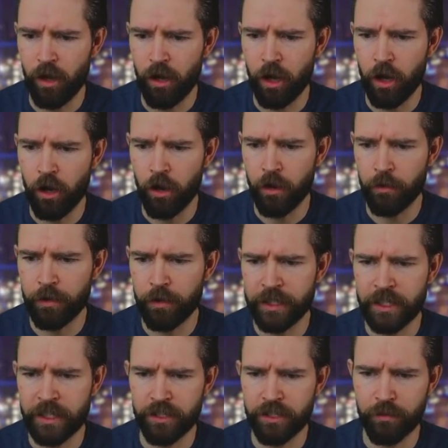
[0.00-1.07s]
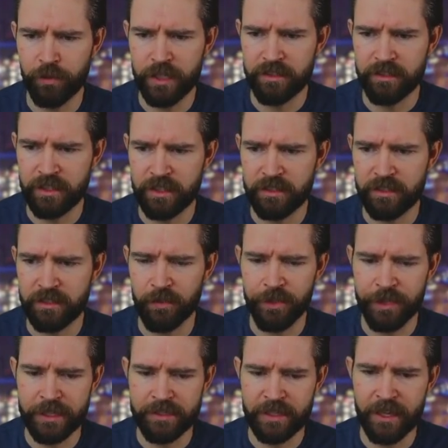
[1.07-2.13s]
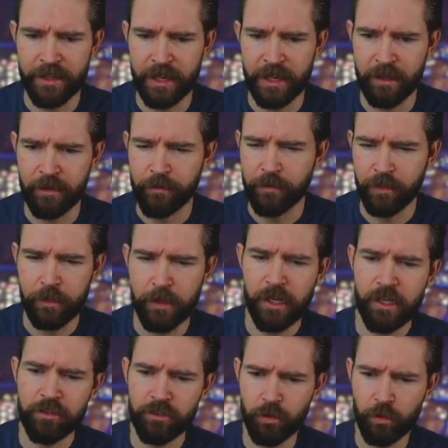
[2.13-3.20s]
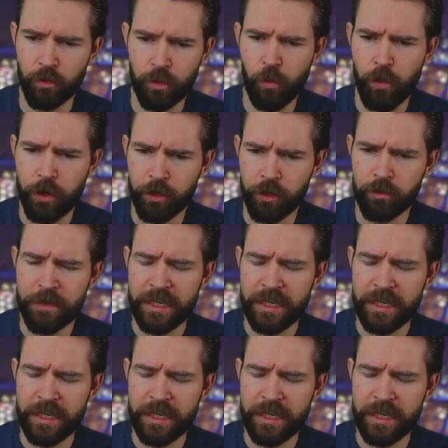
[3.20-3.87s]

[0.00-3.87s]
or regulation races and things like that. So we want a good